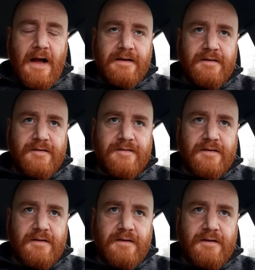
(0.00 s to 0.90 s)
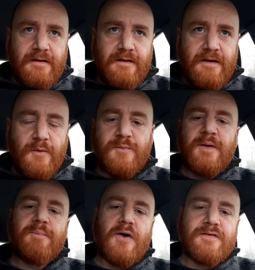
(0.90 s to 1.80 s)
And he
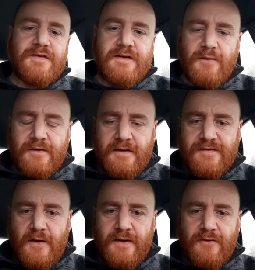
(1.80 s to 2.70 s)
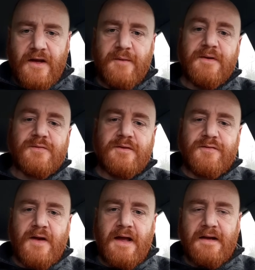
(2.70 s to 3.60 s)
was being persecuted in Saudi Arabia, so
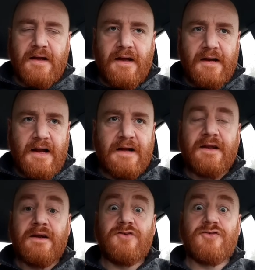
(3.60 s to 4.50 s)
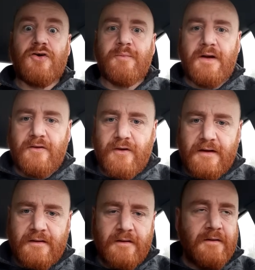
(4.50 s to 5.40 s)
he fled and landed in Germany,
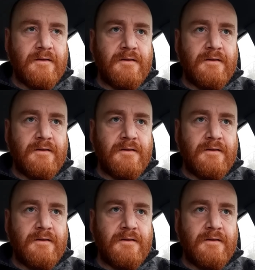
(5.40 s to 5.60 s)
right?